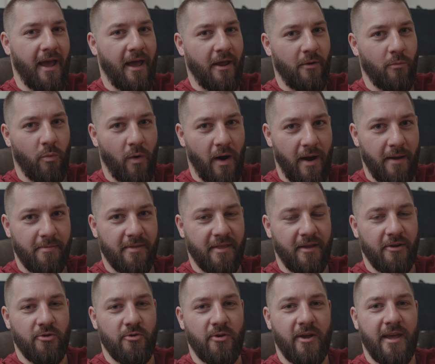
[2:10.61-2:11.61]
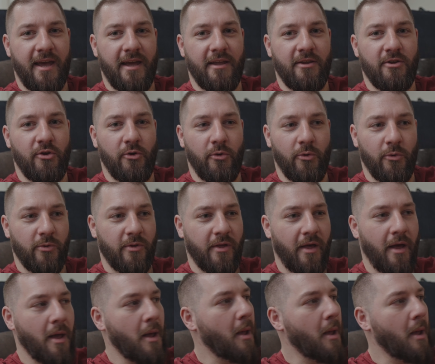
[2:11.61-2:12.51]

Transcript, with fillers: and wipes that you can use.